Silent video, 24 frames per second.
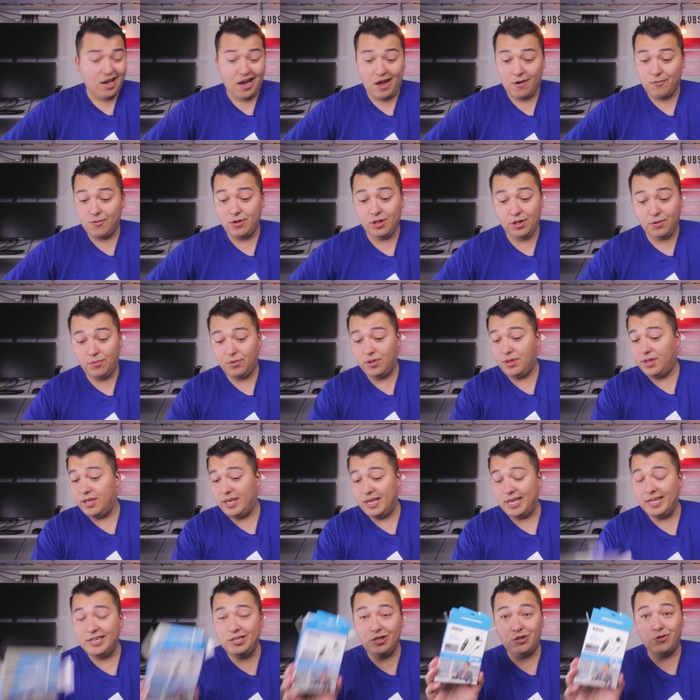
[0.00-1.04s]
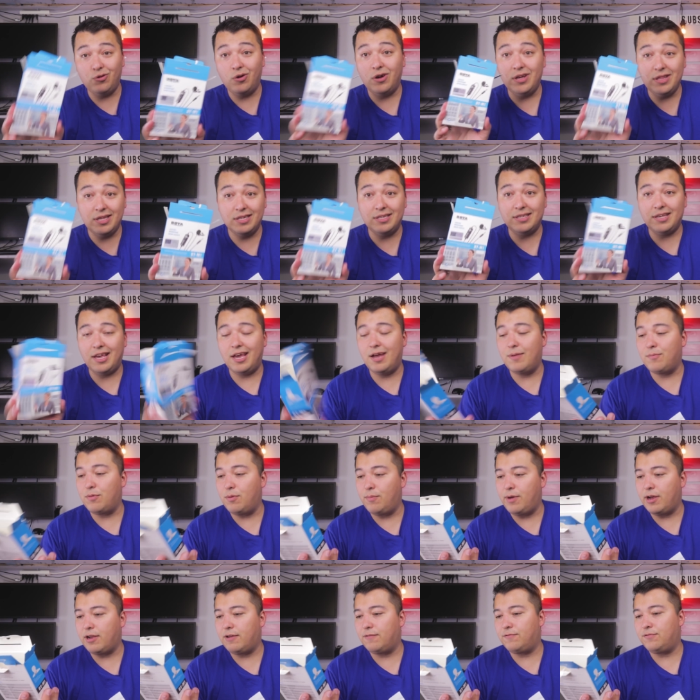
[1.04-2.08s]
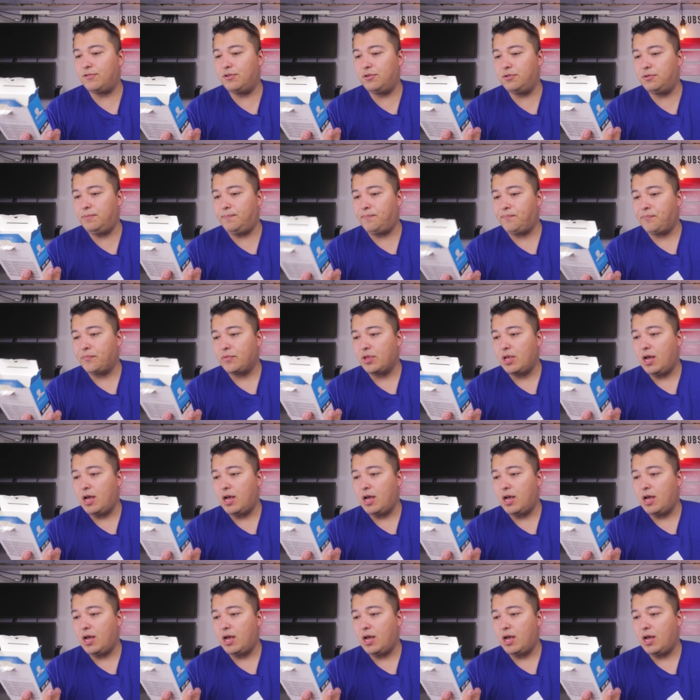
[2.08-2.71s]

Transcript: I really, really enjoy this camera microphone.